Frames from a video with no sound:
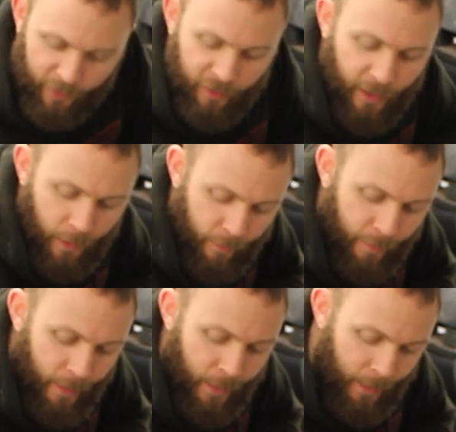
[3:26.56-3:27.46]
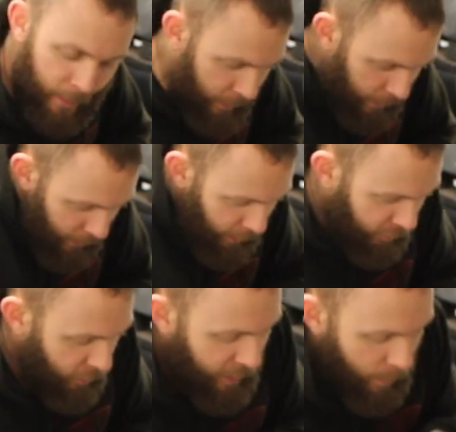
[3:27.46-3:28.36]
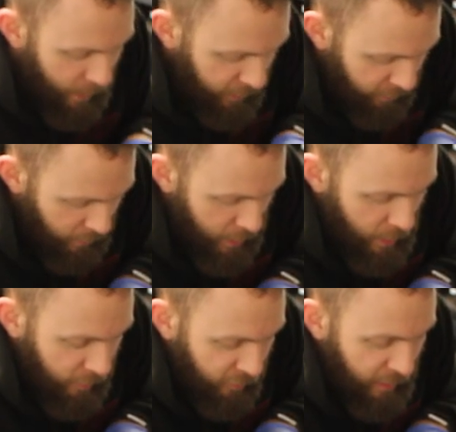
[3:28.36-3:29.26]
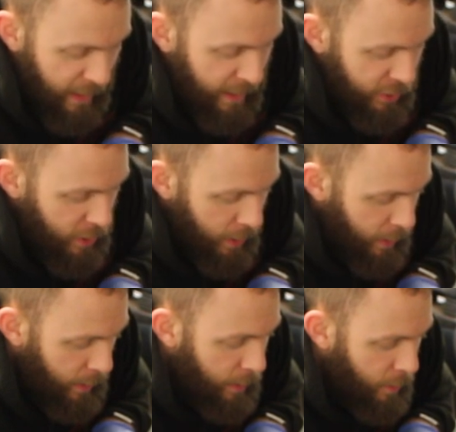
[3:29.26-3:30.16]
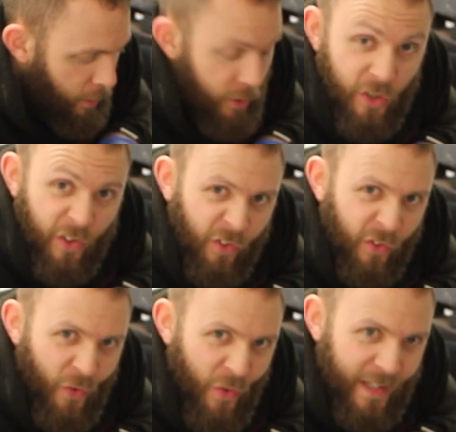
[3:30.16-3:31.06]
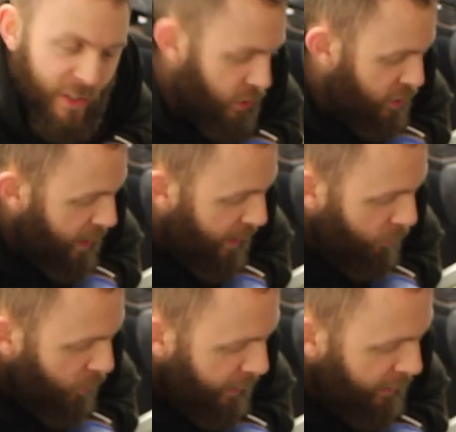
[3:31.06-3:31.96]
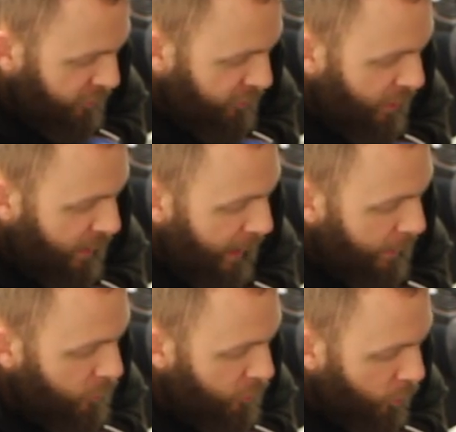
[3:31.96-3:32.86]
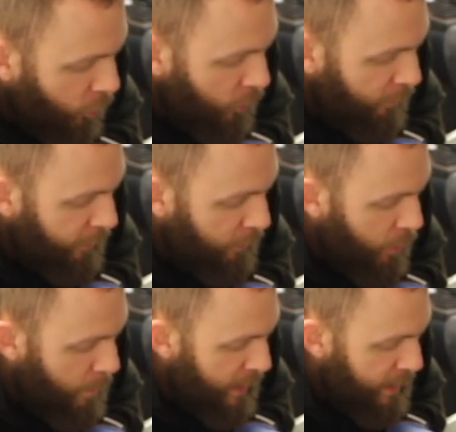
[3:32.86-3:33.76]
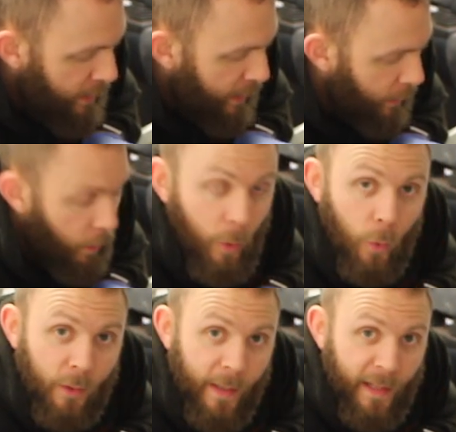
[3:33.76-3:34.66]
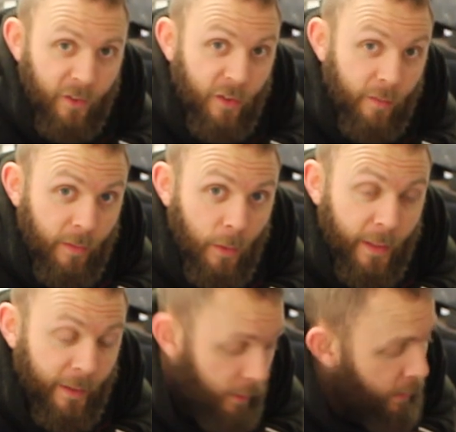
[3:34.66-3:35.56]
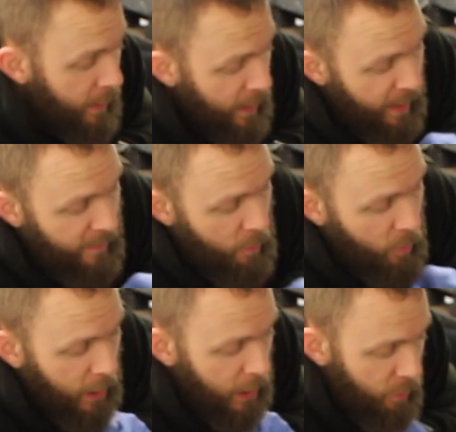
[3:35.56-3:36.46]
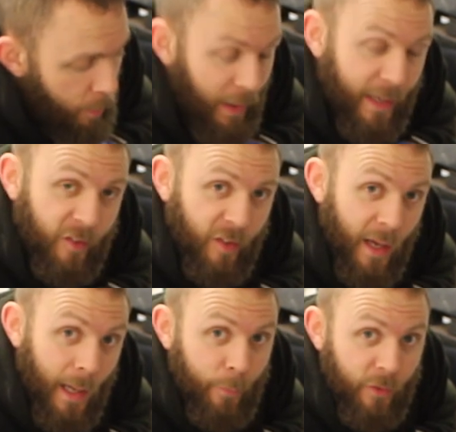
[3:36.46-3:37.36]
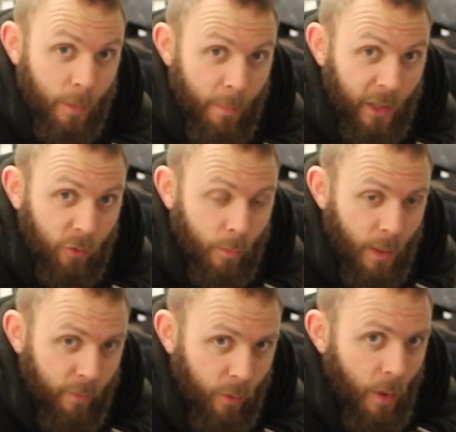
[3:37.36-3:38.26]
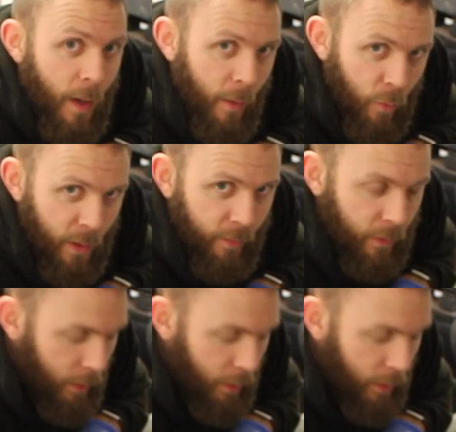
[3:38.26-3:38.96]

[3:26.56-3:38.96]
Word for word: ourselves a turkey baster slash large syringe and we're going to suck out all of the remaining old nasty fluid and then we're going to replace it up to the maximum level with